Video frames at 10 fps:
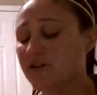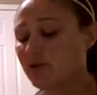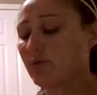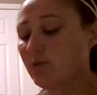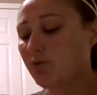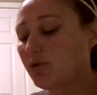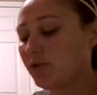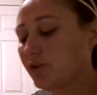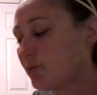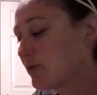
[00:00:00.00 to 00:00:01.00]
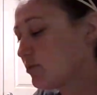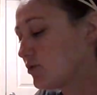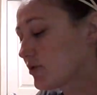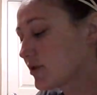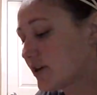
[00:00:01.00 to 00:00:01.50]
so I'm going to pour a little bit
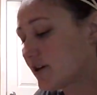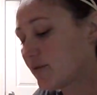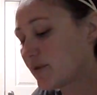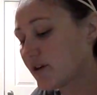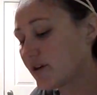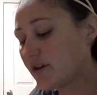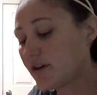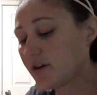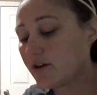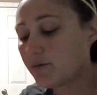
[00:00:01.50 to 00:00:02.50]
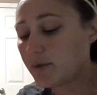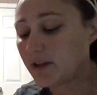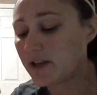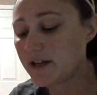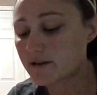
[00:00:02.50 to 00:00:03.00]
more on my
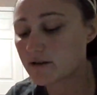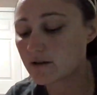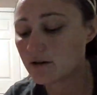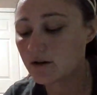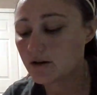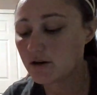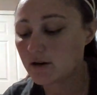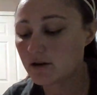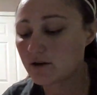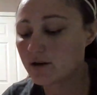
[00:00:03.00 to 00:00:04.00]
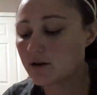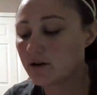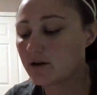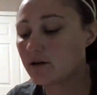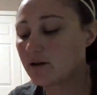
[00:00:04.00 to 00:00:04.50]
plate.
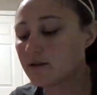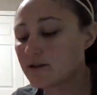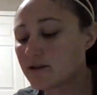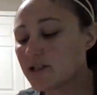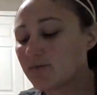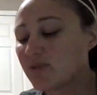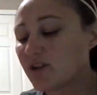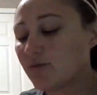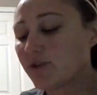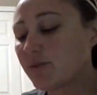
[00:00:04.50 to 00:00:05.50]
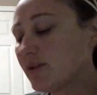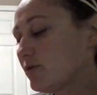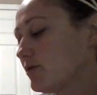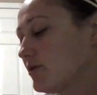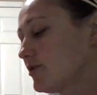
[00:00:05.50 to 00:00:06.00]
And since I'm done with my
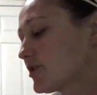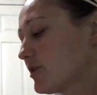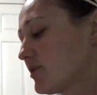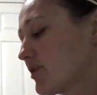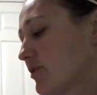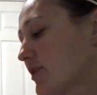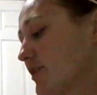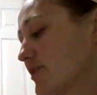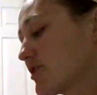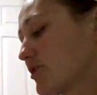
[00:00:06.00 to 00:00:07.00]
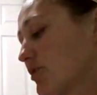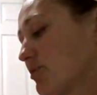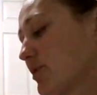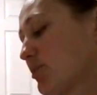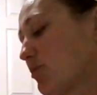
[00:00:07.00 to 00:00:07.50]
orange, I'm going to go ahead and start with
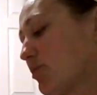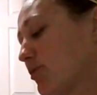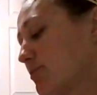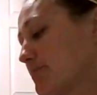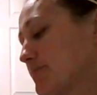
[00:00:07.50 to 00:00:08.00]
my purple.